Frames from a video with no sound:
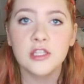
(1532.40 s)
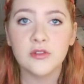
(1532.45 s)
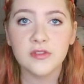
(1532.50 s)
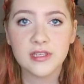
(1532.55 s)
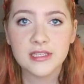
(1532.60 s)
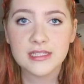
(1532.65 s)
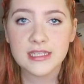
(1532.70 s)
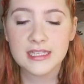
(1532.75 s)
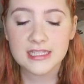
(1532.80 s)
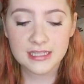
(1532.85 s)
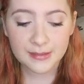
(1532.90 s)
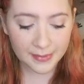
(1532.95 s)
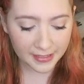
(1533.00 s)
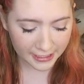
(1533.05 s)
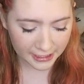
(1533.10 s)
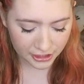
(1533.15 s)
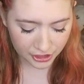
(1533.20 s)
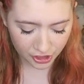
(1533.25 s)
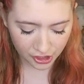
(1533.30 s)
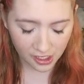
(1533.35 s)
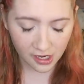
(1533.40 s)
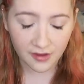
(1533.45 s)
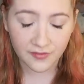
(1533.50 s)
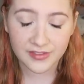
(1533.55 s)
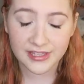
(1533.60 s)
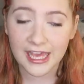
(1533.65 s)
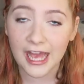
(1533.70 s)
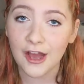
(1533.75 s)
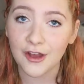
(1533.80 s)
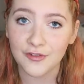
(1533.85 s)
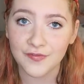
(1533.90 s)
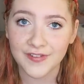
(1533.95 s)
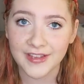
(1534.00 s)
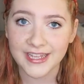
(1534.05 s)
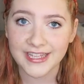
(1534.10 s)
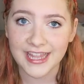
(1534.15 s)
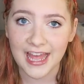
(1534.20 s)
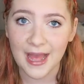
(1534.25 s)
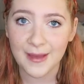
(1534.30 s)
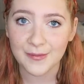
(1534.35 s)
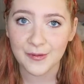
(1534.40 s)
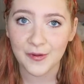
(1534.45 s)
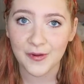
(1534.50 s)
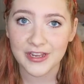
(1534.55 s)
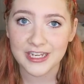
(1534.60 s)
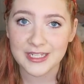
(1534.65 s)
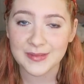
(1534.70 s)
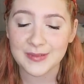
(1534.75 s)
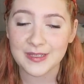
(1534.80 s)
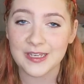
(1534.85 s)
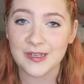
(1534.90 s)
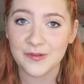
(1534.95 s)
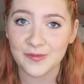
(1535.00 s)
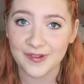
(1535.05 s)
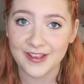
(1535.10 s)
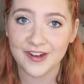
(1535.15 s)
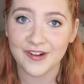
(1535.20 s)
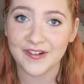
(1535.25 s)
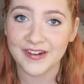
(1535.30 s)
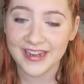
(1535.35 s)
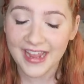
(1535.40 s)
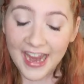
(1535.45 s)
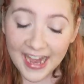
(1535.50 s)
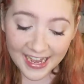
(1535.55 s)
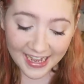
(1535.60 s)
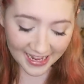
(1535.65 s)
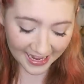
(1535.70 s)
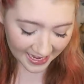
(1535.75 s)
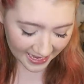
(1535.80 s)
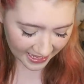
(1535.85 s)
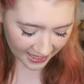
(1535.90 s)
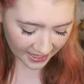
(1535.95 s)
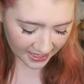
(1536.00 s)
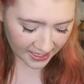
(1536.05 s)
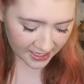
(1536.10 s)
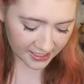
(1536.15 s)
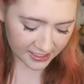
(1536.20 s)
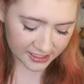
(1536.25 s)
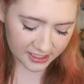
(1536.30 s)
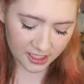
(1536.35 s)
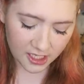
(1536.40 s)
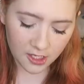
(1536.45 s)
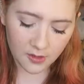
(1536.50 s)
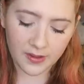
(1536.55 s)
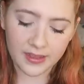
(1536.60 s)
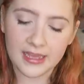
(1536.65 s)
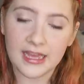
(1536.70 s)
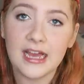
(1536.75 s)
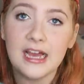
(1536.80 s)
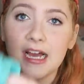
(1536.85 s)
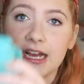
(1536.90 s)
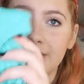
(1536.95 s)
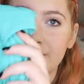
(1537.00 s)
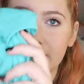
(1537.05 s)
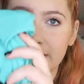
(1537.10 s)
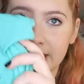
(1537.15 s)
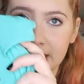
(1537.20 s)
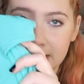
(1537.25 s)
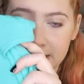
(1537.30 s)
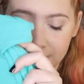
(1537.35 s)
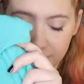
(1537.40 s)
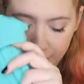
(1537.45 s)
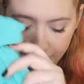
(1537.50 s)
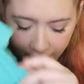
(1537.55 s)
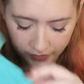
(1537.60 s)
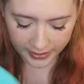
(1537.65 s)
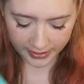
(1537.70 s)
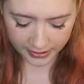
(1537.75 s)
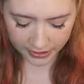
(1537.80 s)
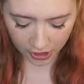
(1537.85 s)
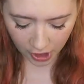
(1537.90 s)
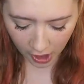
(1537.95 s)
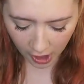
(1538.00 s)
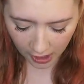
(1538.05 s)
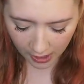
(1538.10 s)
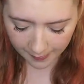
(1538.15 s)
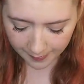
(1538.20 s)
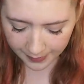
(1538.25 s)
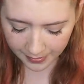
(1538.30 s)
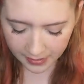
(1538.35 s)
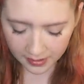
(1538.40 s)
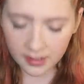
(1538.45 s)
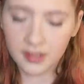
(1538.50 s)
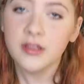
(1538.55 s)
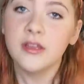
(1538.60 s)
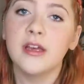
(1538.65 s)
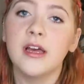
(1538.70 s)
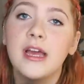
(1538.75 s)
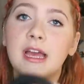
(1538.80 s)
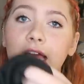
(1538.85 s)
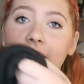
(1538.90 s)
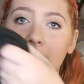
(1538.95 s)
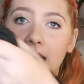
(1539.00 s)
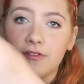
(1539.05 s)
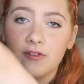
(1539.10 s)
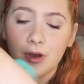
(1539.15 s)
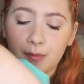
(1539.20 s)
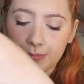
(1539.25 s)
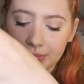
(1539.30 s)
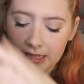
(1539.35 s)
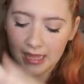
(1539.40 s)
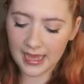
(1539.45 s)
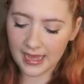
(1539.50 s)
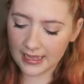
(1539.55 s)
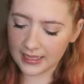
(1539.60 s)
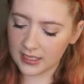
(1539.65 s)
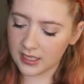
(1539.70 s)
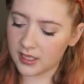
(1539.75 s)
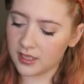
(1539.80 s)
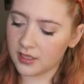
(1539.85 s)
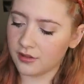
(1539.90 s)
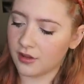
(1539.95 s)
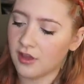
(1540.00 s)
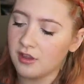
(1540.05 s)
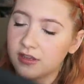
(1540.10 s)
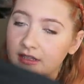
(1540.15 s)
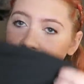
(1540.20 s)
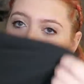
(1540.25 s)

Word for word: So this is the picture of the outfit that I'm going to be recreating. So I have like a little green top I have a black long